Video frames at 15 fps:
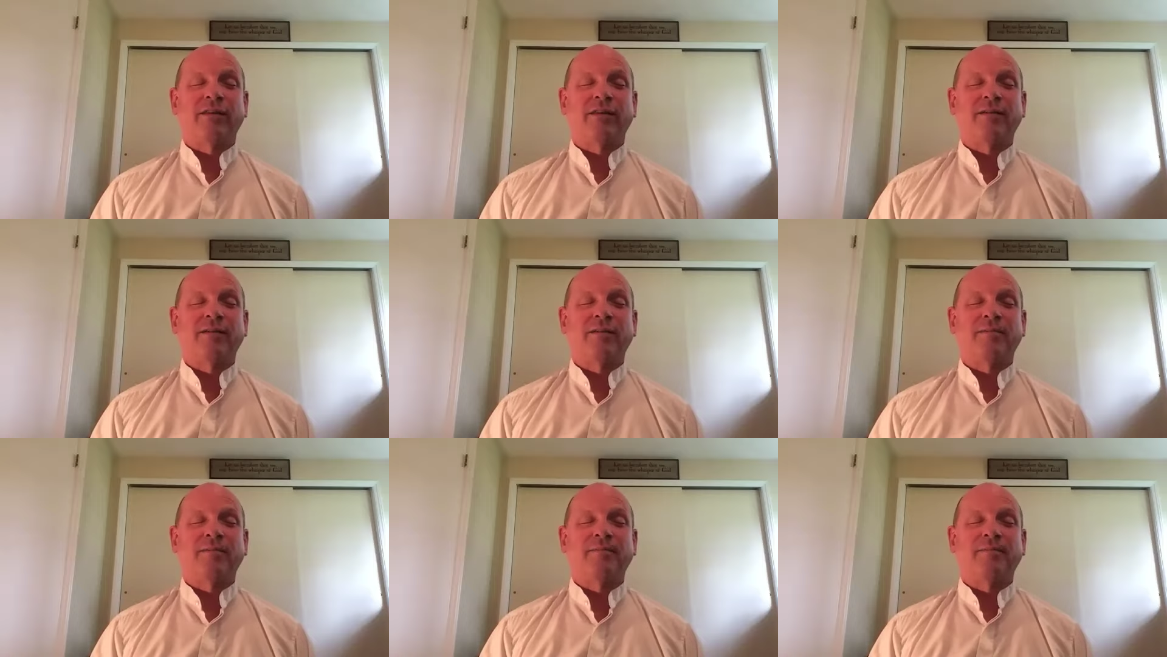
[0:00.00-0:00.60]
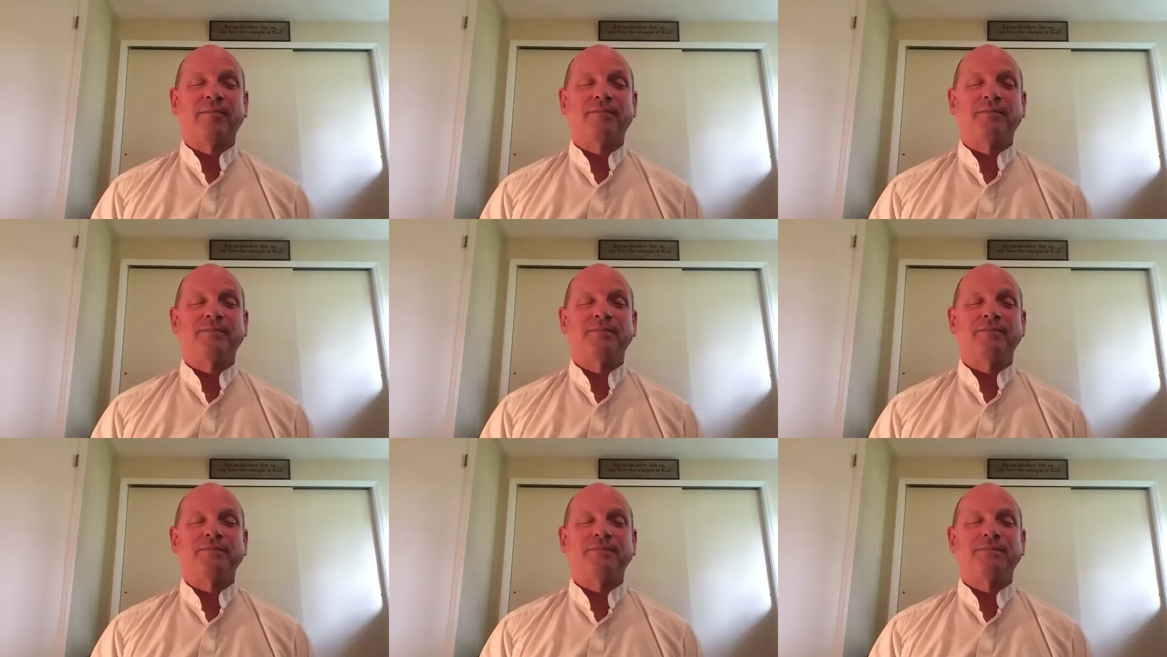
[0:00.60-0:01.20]

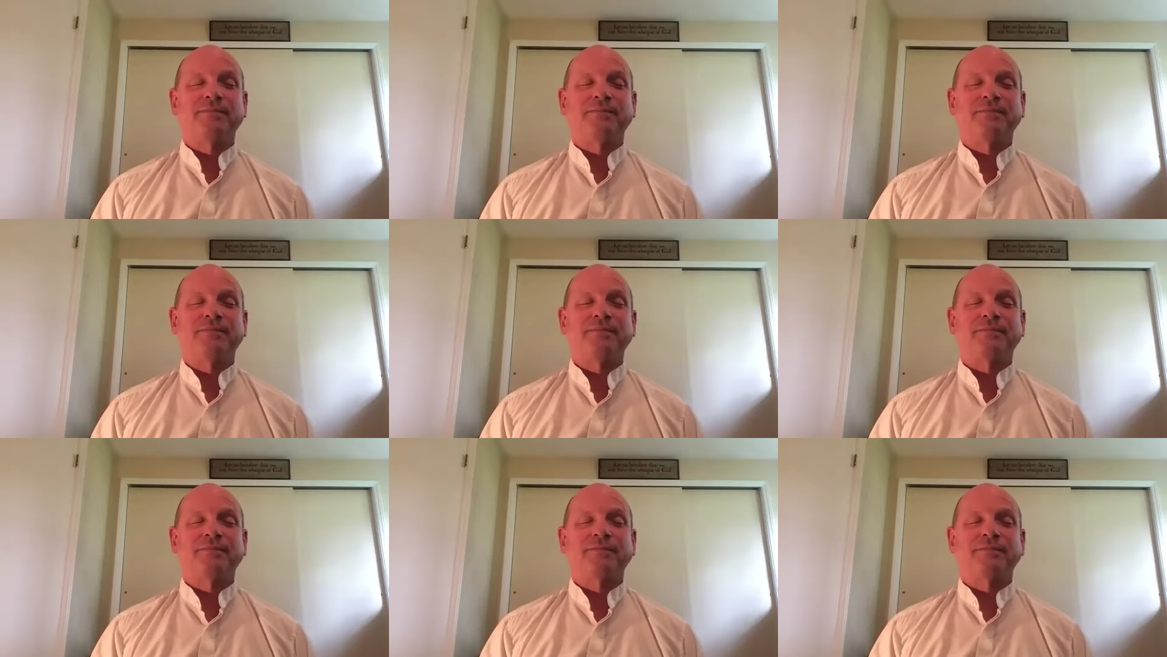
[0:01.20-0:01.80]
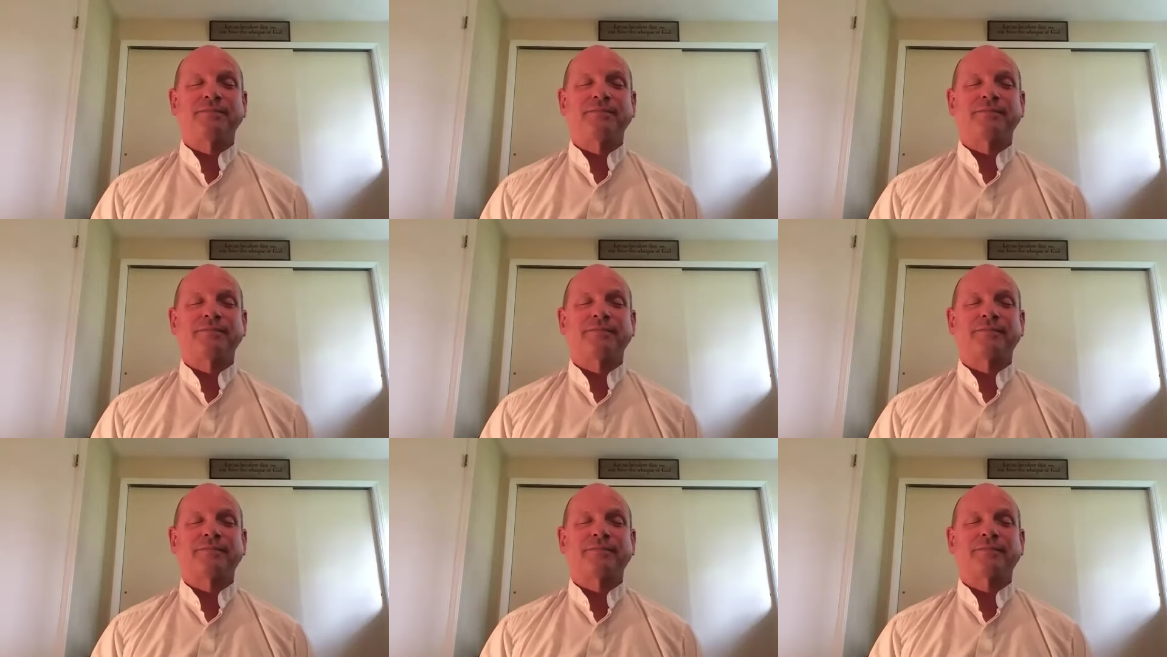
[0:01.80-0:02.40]

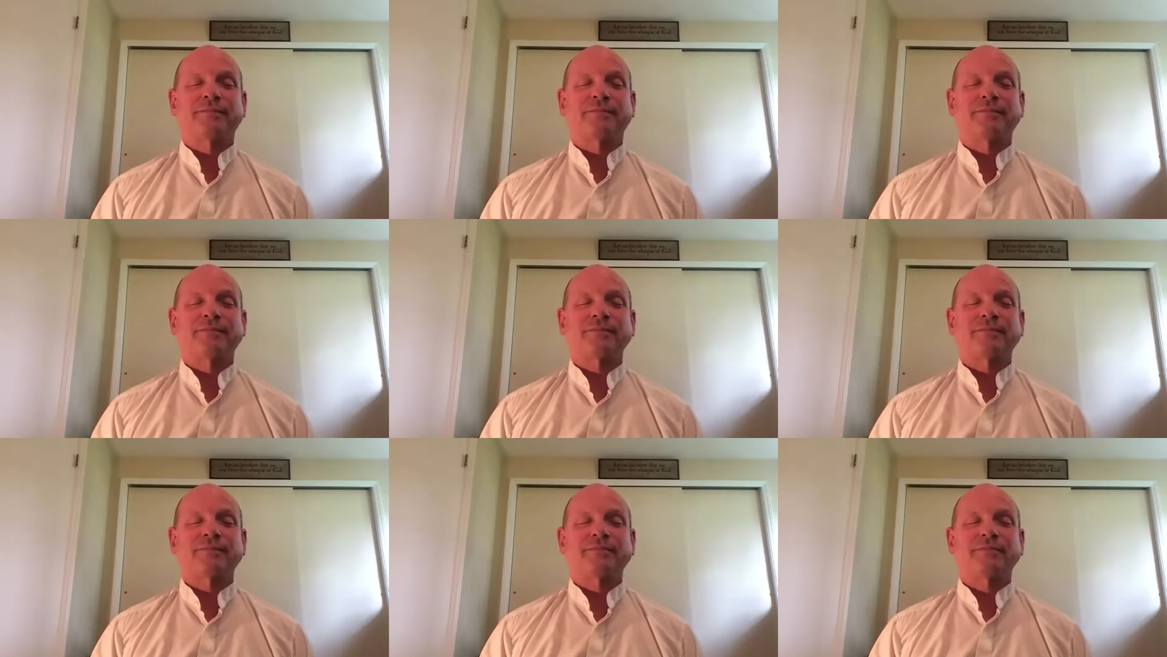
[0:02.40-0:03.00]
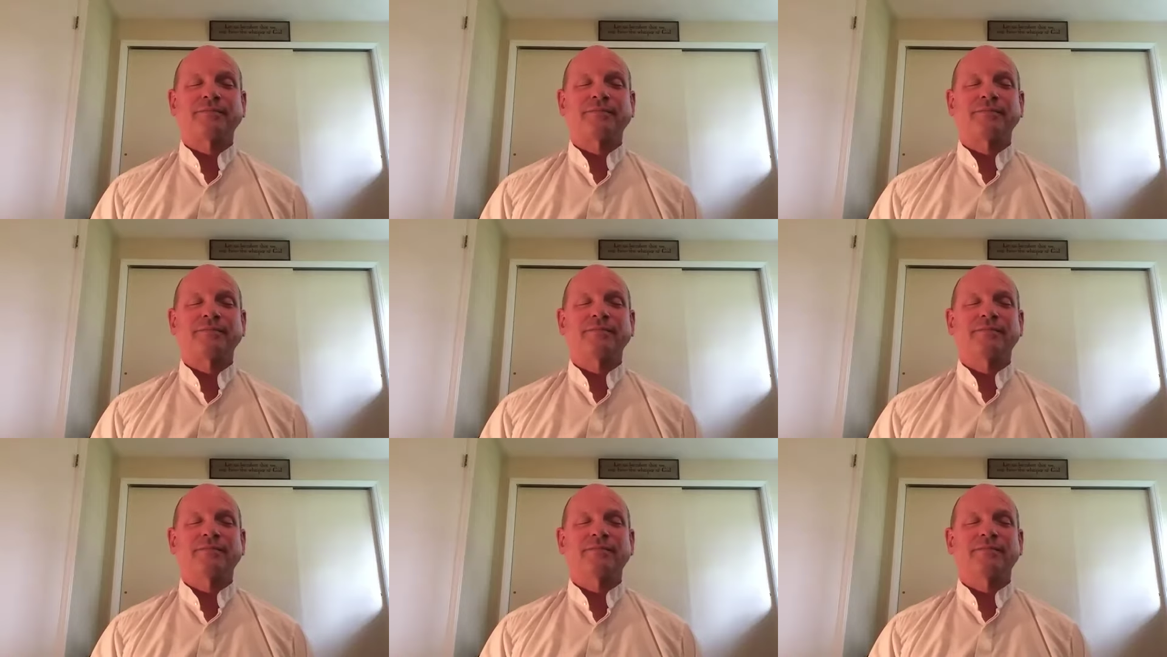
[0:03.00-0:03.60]

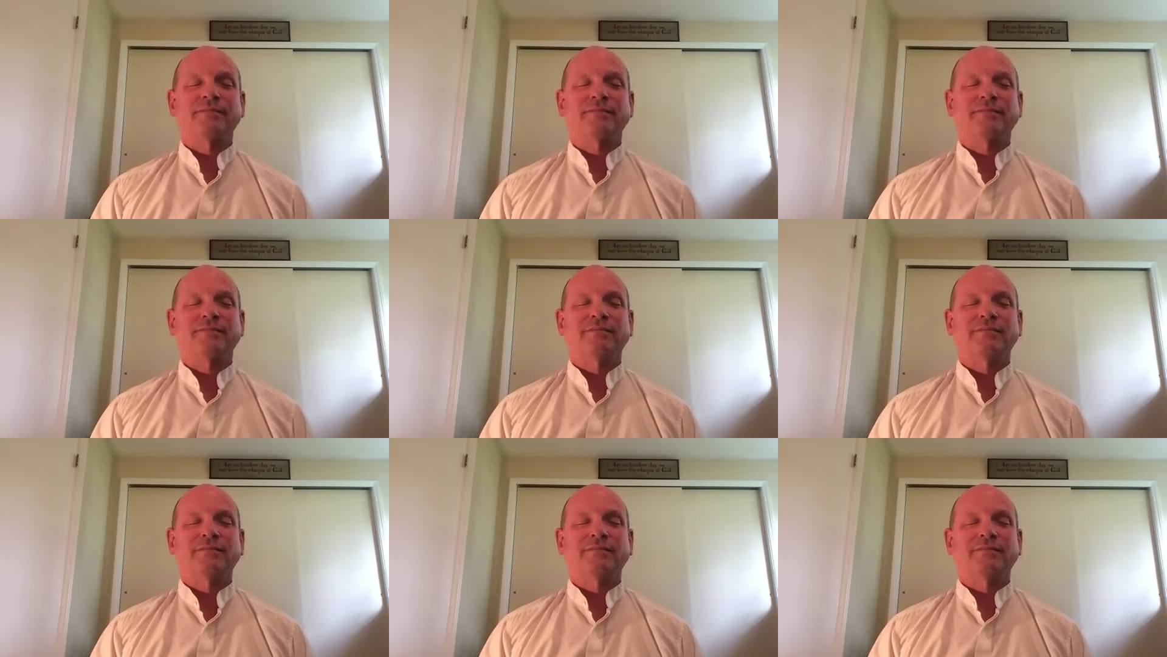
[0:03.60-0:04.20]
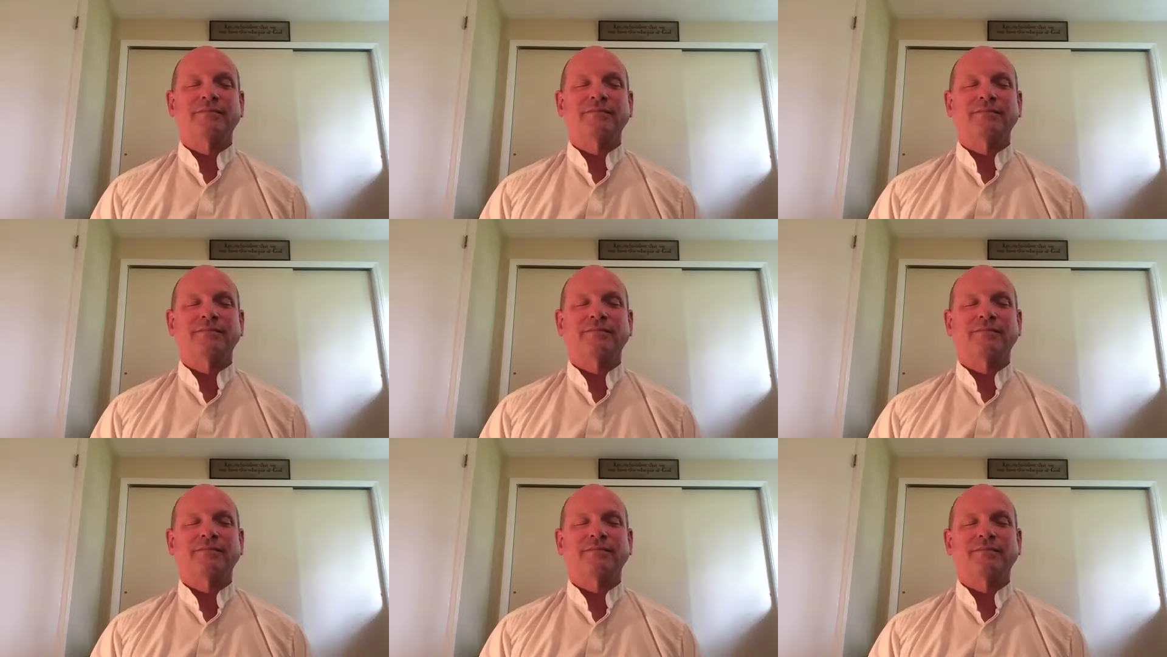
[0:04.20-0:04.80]

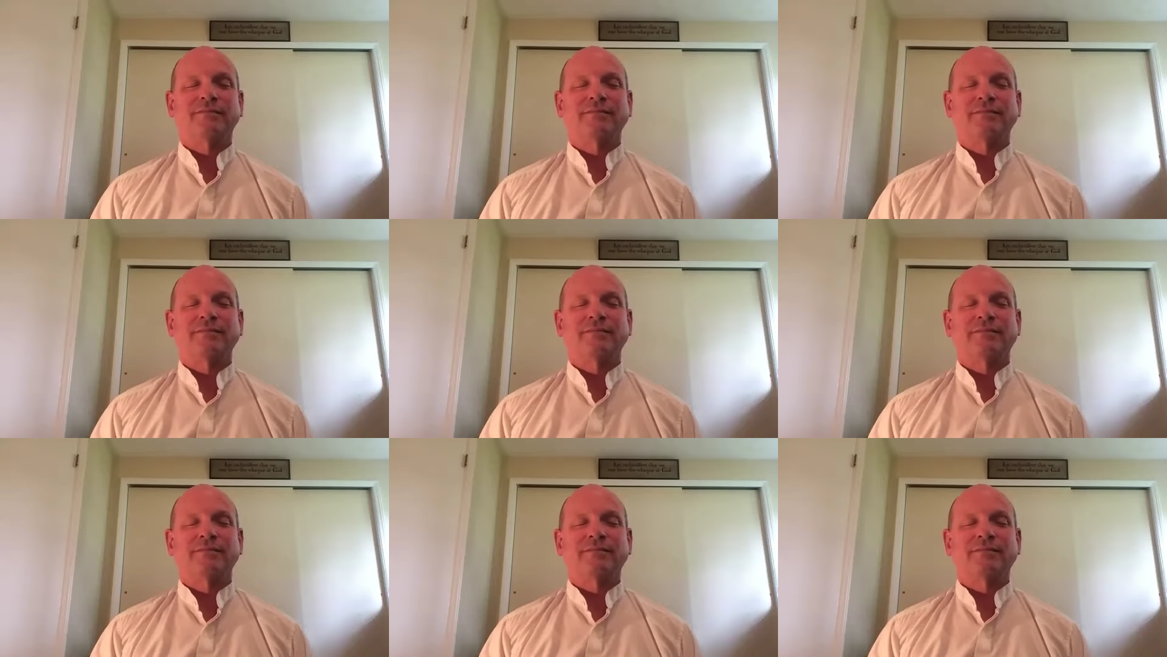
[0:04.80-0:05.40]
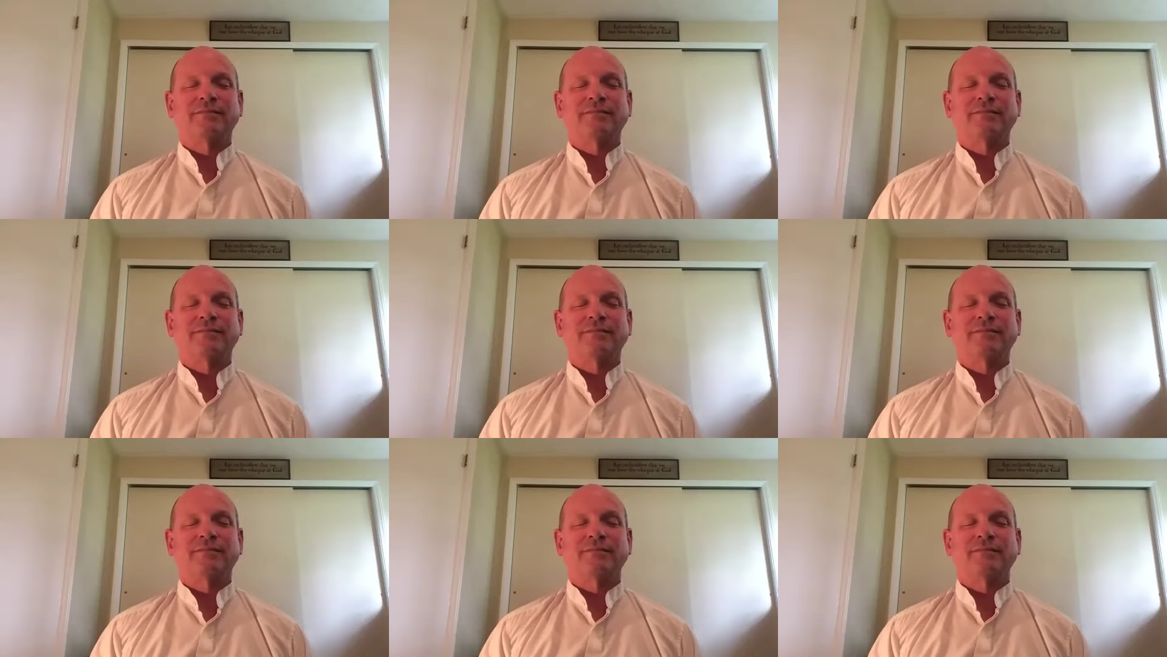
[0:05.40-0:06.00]

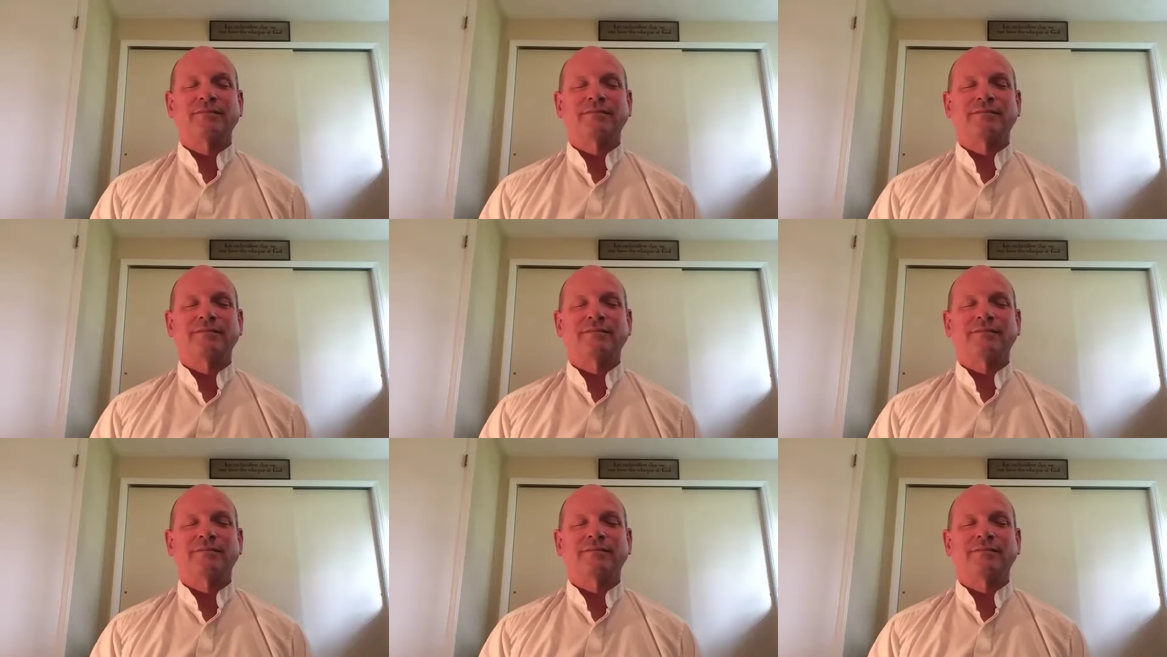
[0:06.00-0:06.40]
Nobody speaks.